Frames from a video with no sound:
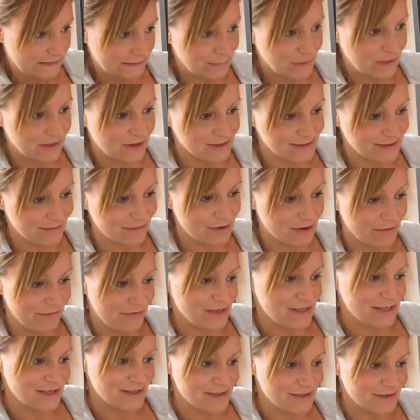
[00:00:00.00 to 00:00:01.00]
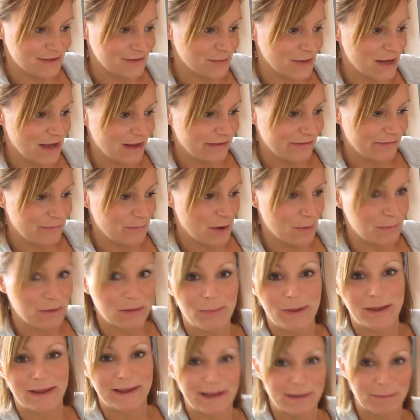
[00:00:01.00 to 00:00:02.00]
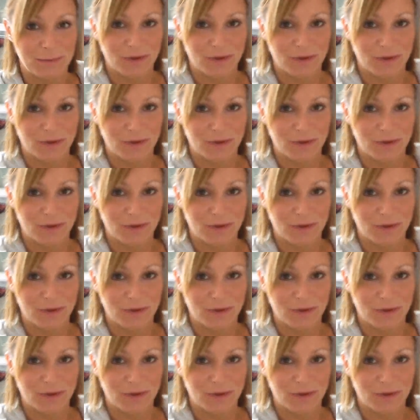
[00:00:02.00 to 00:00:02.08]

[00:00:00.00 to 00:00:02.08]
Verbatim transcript: because I've got visions as well of Bobby pinging